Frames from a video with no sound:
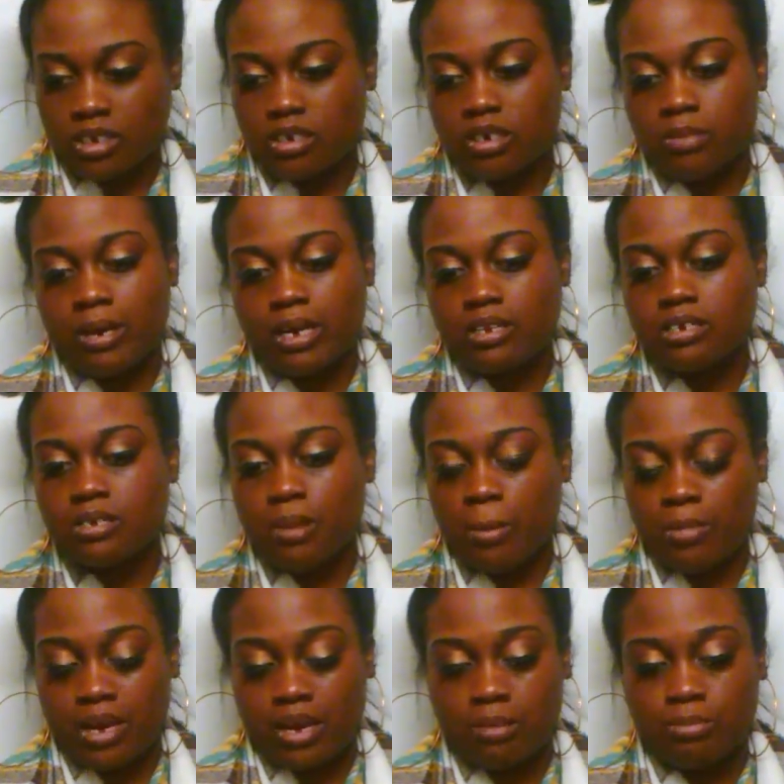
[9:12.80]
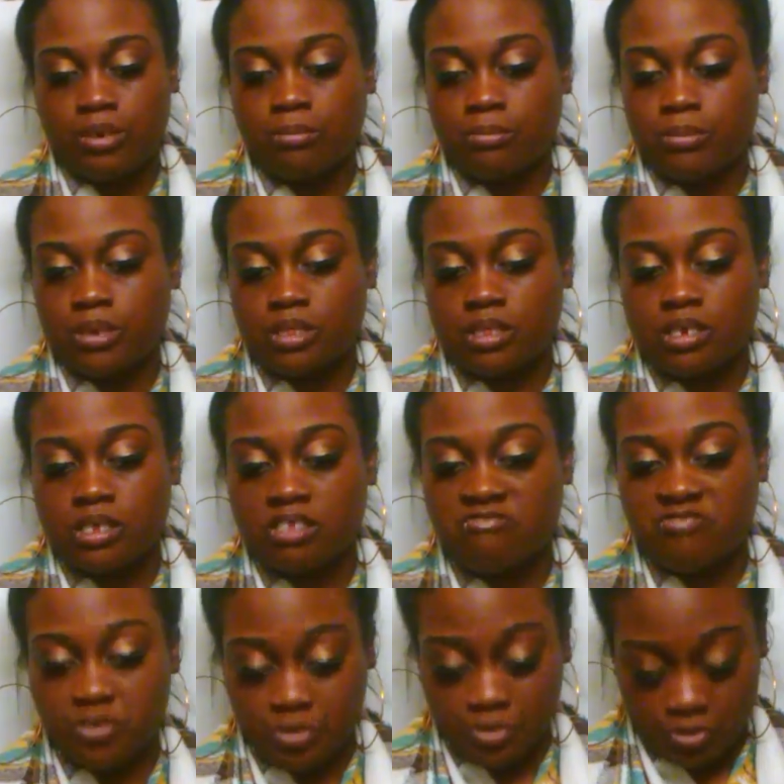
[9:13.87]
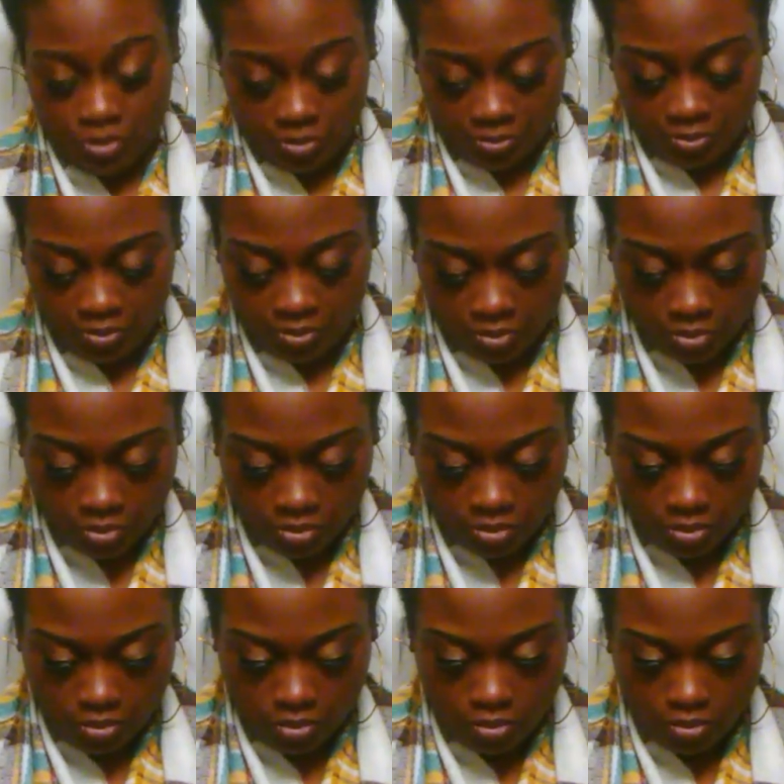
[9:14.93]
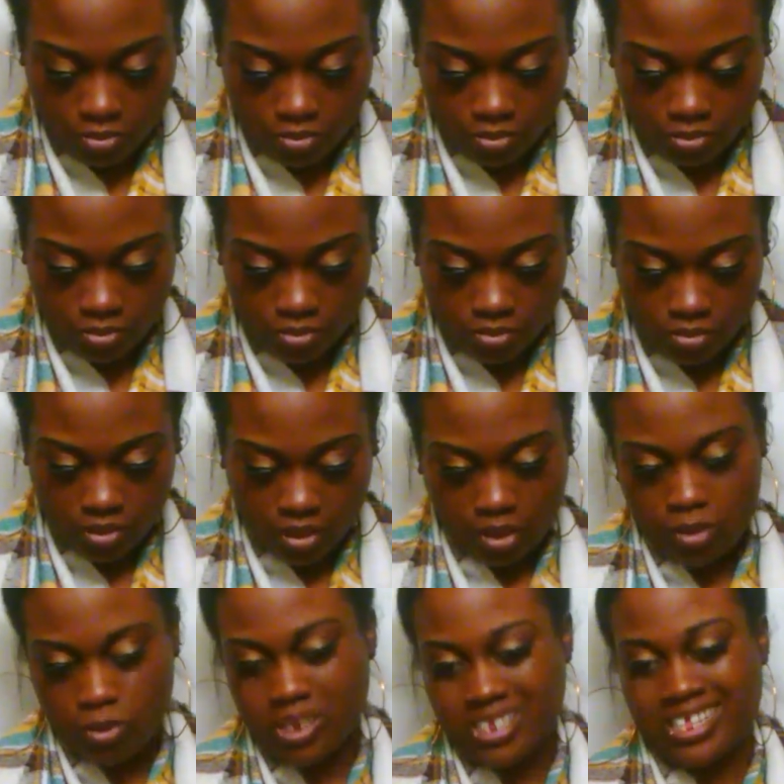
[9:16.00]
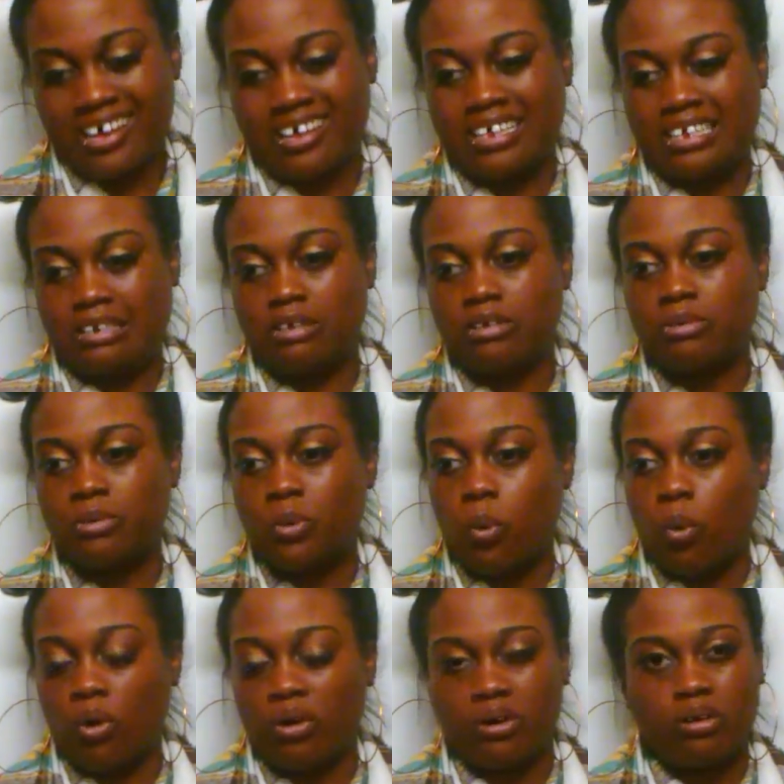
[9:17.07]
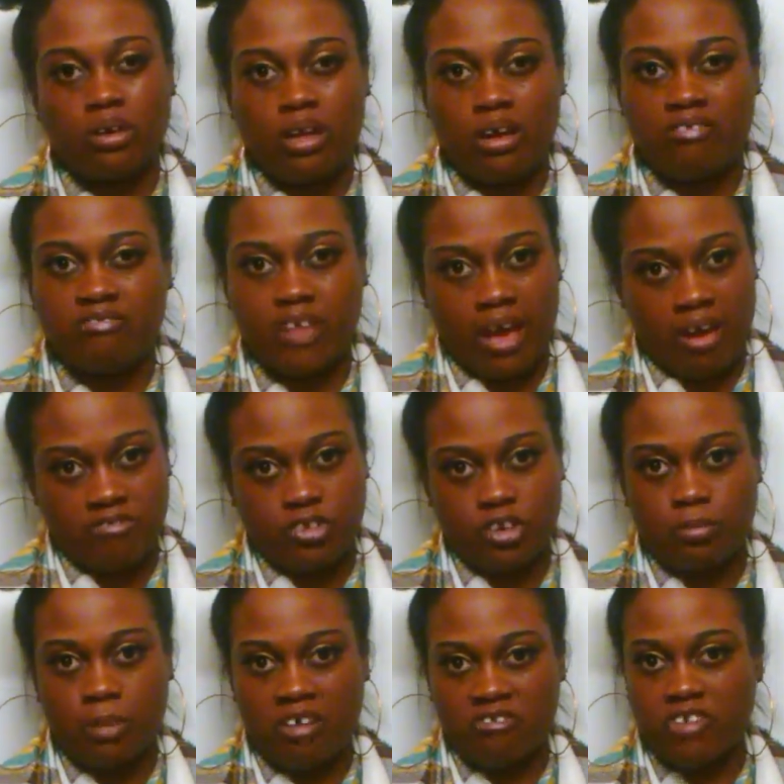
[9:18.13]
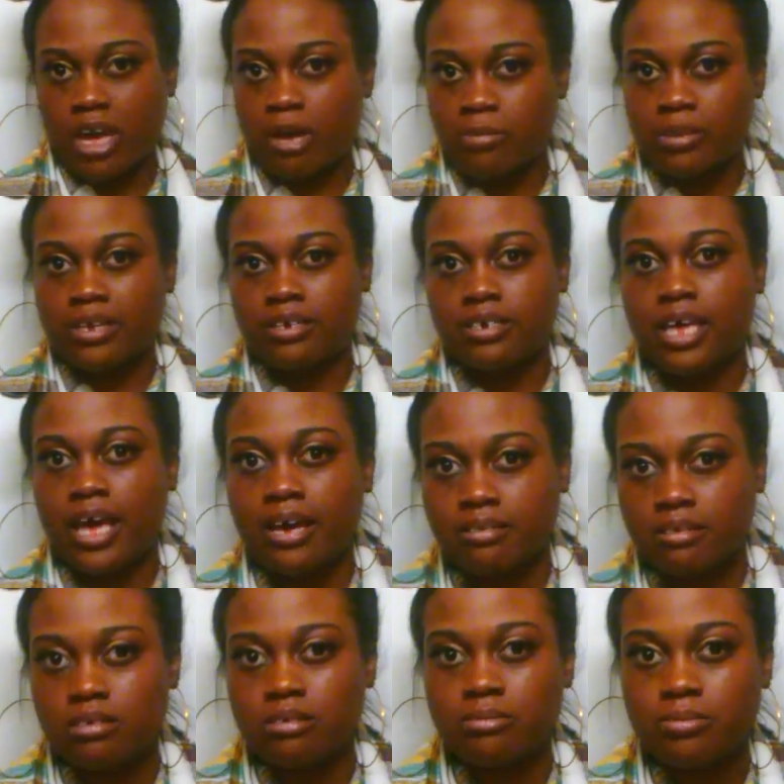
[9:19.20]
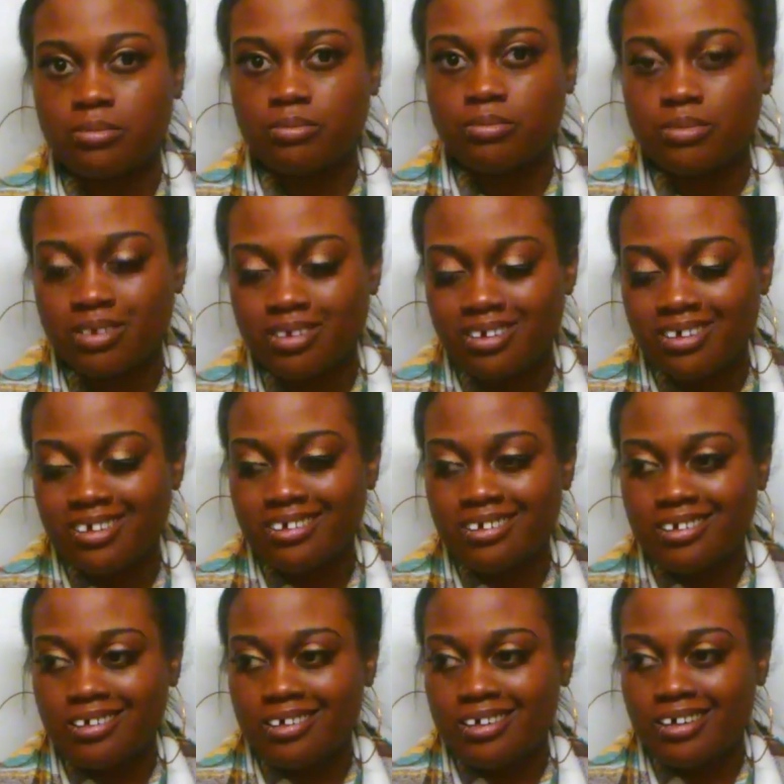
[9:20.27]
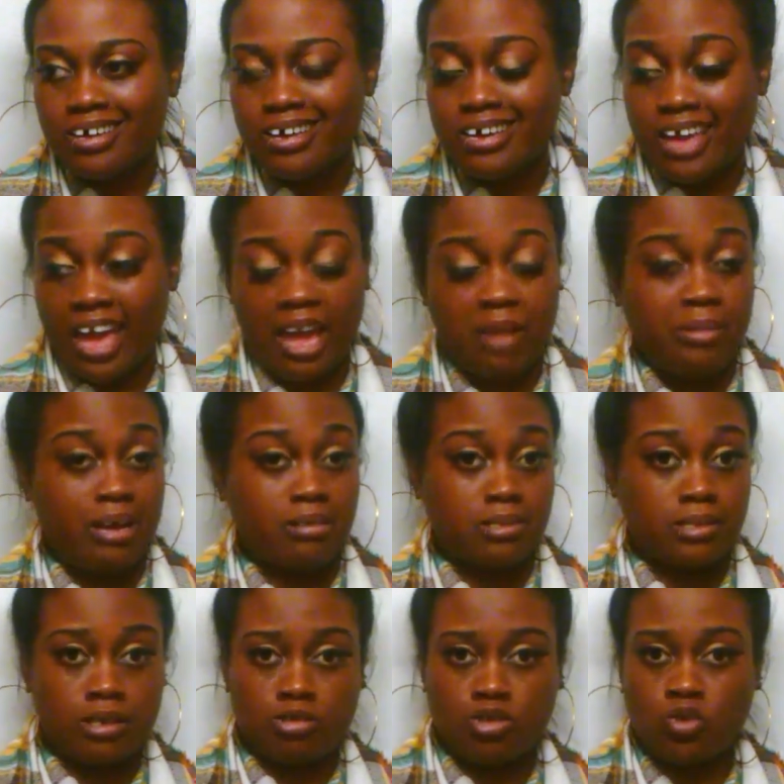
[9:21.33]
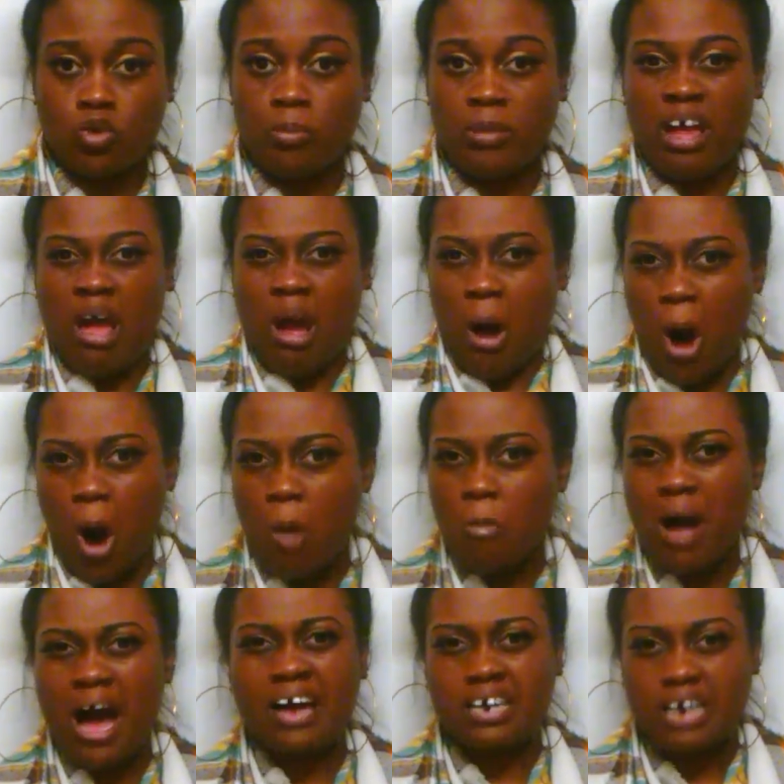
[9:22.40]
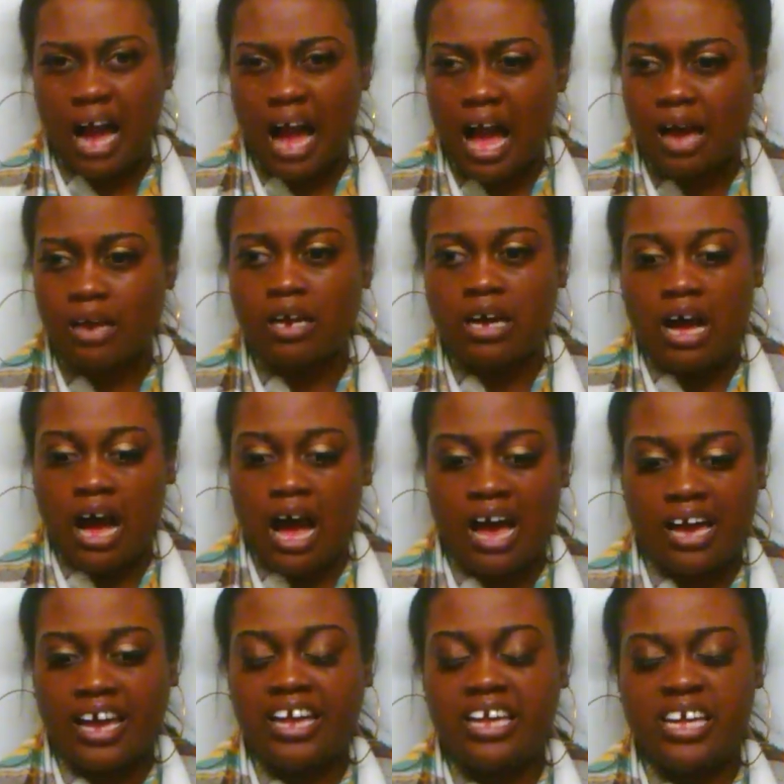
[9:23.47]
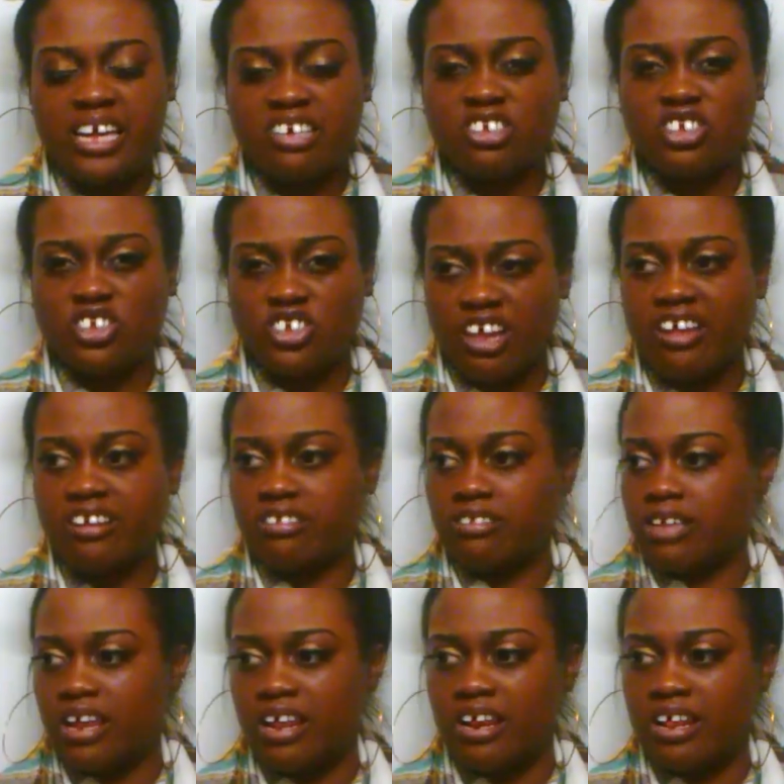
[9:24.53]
Everybody loves my banana pudding, but this food, it was like a little corner left after my family attacked it. He came downstairs storming, "Oh my God, I can't get shit," and